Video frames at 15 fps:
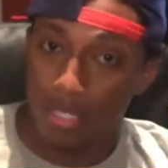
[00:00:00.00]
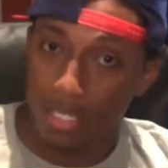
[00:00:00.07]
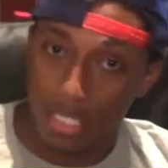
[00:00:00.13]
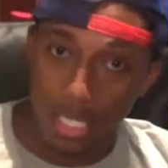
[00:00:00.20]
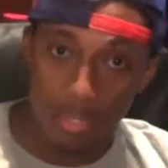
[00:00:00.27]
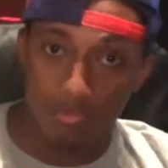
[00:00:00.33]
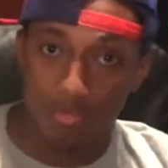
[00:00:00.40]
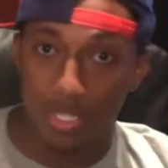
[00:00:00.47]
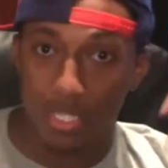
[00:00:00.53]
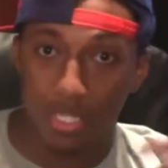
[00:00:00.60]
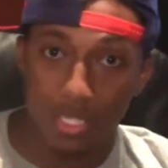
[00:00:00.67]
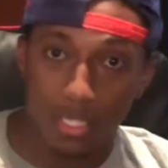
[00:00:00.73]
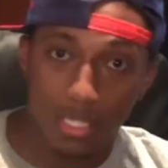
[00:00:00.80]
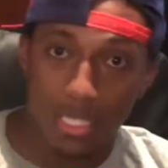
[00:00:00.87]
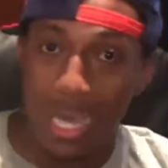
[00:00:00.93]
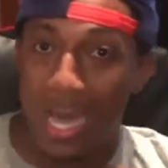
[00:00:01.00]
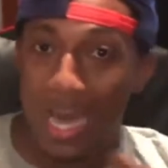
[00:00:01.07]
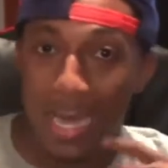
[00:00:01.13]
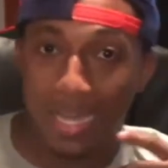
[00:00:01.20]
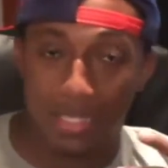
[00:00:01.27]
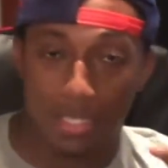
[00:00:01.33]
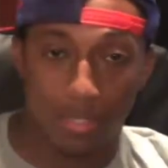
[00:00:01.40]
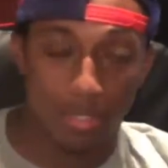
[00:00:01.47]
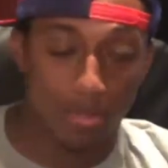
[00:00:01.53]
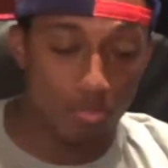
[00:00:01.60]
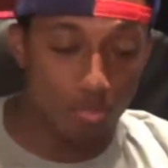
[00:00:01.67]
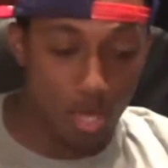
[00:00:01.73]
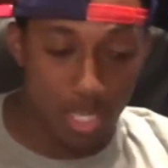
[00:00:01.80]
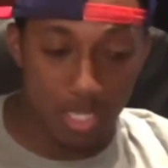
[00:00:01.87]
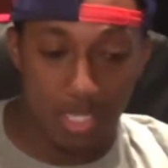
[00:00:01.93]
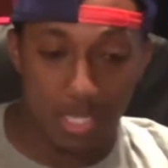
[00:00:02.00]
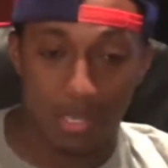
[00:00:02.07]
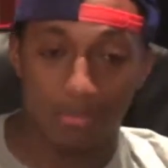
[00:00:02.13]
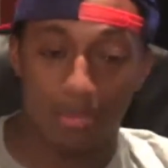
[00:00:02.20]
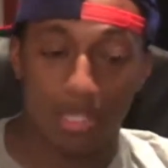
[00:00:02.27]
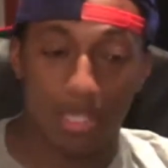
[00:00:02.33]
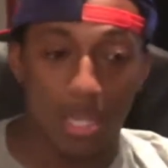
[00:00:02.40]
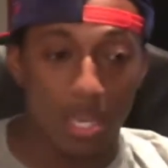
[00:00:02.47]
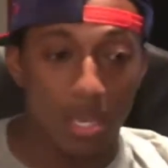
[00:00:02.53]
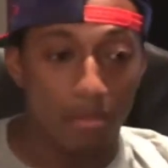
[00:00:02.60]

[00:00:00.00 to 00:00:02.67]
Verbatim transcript: sequins, and ties, and wingtips.